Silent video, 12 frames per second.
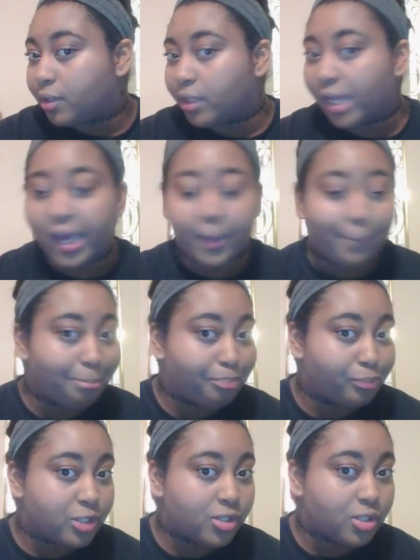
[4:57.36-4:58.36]
Yeah,
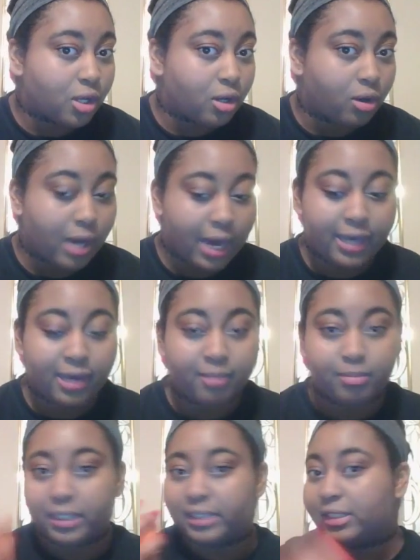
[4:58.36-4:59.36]
So I
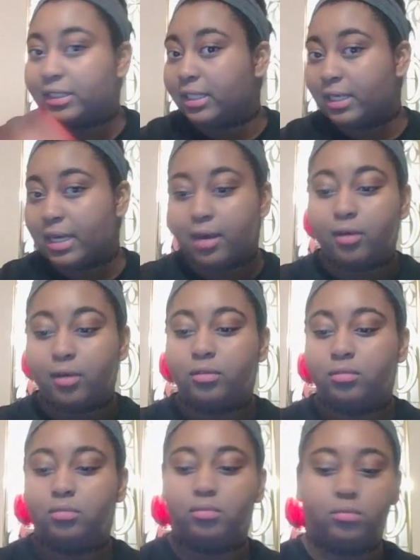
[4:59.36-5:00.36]
have blended it
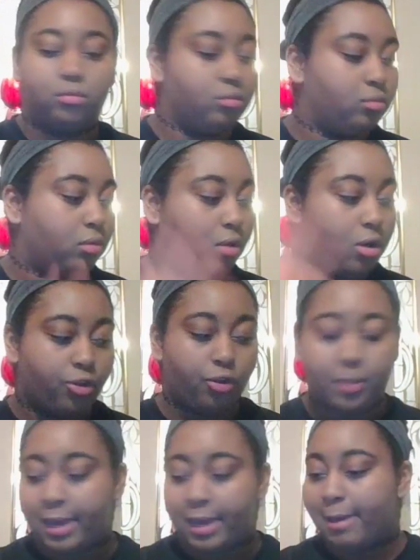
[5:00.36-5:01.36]
out all
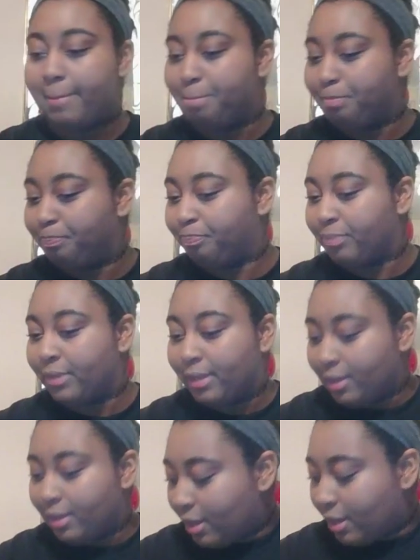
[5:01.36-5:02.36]
the way.
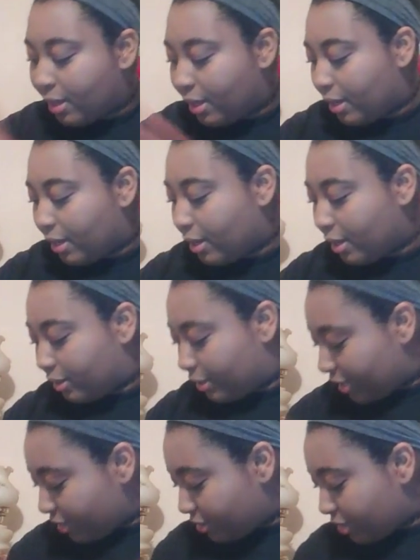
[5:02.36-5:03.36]
And
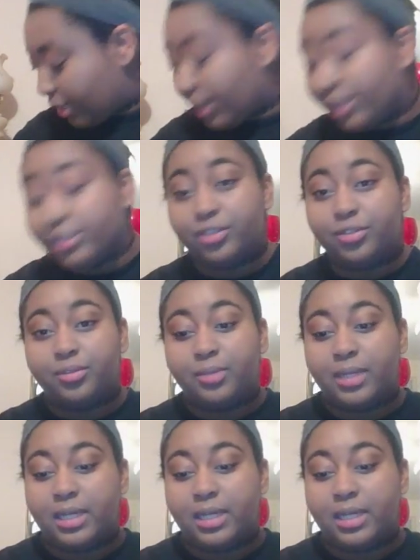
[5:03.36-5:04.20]
the next thing I do